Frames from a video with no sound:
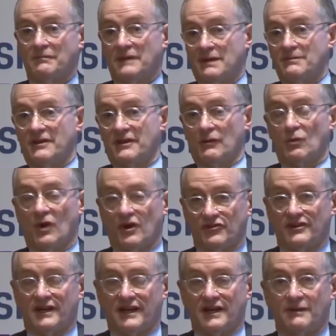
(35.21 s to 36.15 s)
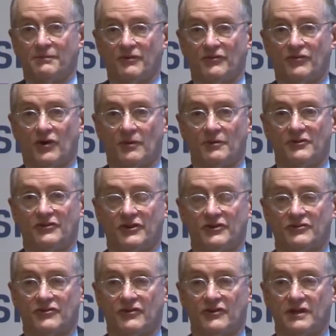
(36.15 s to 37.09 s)
Maybe there wasn't any performance
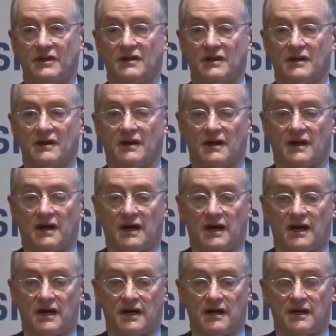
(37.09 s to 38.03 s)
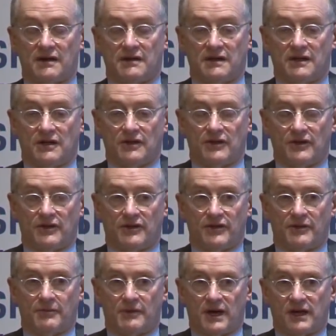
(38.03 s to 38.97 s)
history.
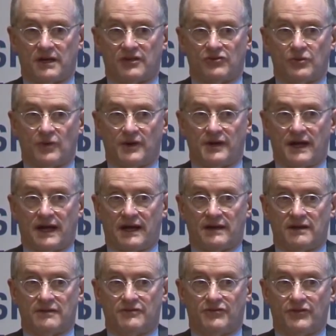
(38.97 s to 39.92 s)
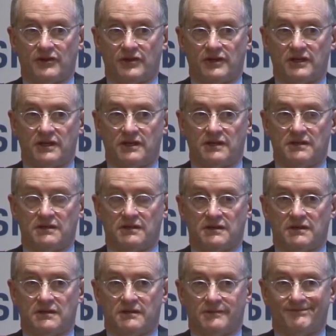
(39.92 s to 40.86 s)
The markets were not fully,
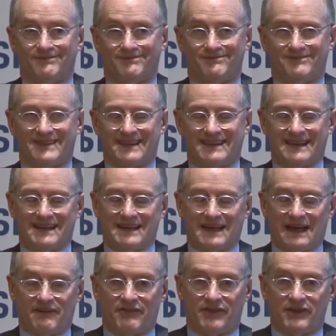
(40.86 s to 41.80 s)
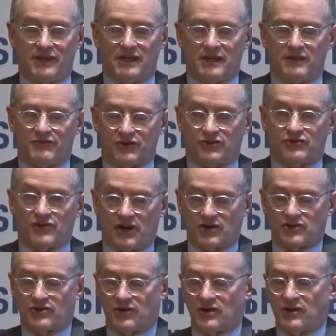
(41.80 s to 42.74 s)
they didn't have the
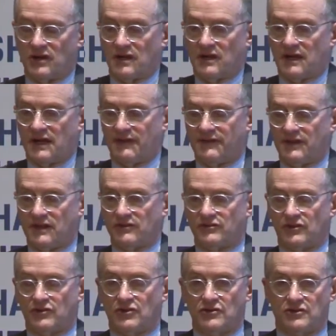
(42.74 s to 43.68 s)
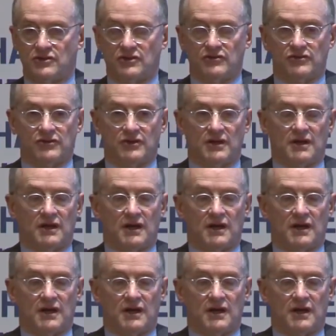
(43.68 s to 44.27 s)
infrastructure and the institutions.